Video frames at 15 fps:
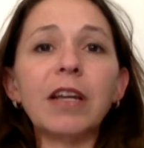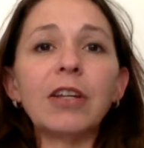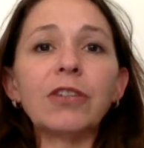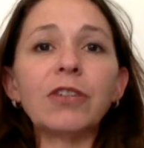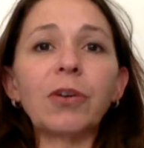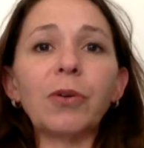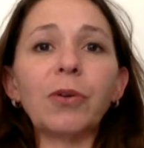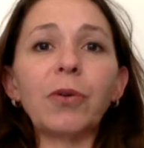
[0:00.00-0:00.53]

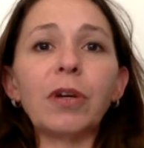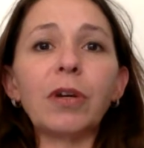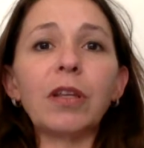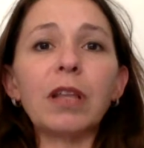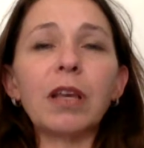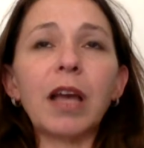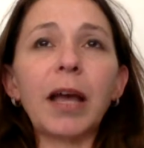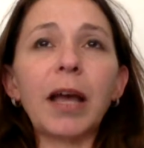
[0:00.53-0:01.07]
So
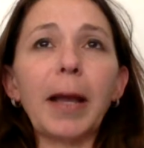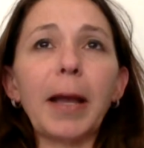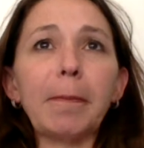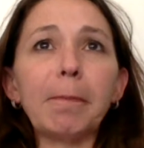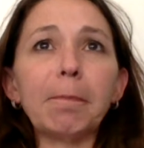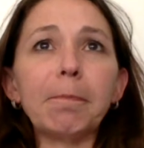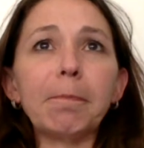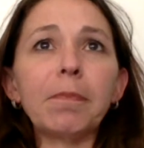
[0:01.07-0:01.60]

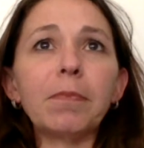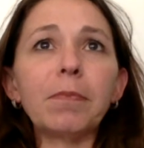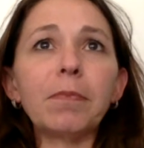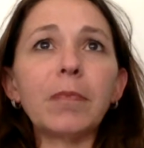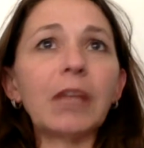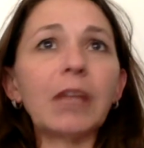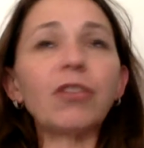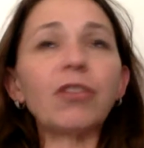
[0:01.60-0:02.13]

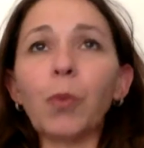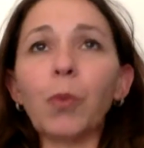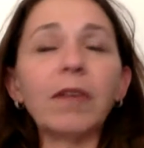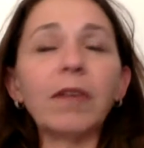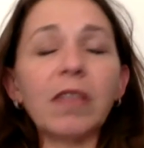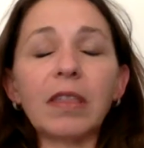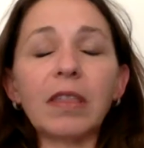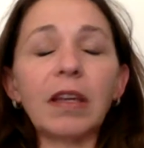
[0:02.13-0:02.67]
that's just one
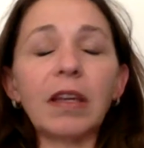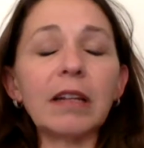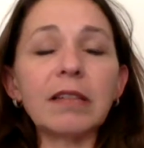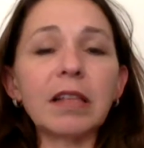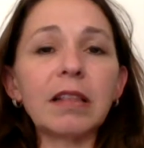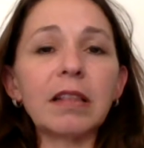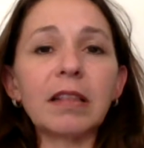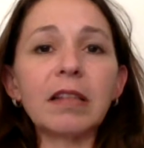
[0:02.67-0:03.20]
of the things
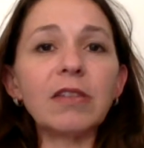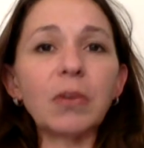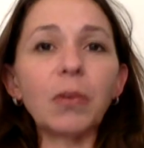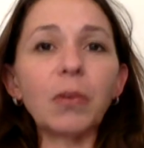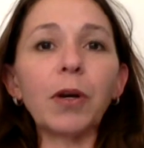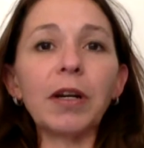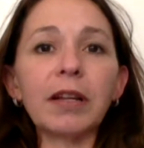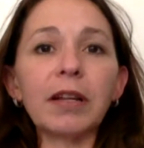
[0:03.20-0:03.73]
that this
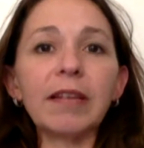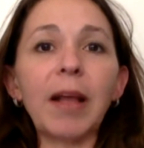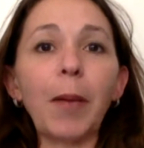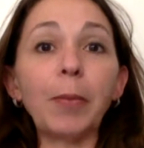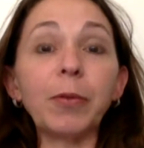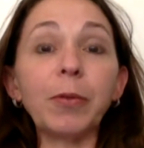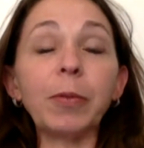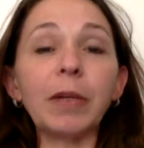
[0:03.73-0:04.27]
award has
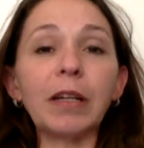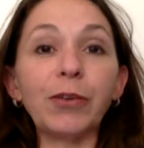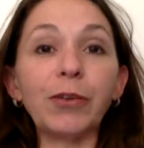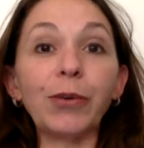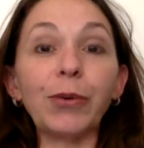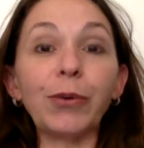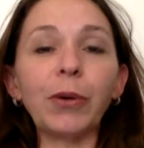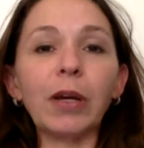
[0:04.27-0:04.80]
helped me to
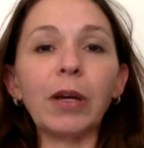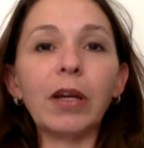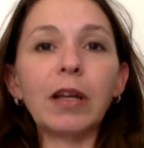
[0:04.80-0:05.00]
do.